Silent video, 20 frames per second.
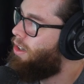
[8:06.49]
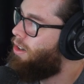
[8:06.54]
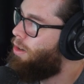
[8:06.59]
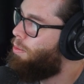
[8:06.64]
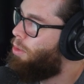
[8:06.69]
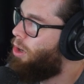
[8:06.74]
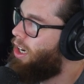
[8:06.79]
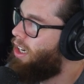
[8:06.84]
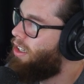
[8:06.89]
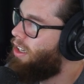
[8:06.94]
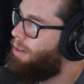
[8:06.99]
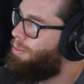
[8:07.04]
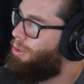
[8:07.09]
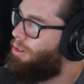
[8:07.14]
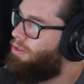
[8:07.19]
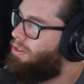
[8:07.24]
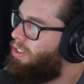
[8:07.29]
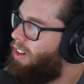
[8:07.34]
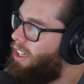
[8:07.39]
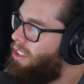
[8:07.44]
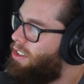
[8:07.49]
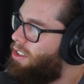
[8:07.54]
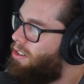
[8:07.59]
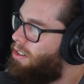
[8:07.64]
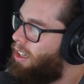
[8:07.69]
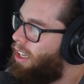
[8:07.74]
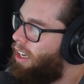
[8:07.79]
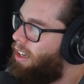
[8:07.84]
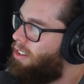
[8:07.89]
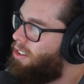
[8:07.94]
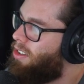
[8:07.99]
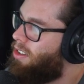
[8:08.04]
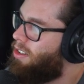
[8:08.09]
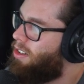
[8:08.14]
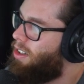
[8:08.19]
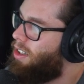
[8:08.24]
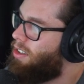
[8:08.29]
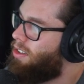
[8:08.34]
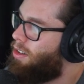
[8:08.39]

Hildebrandt, a professional counselor,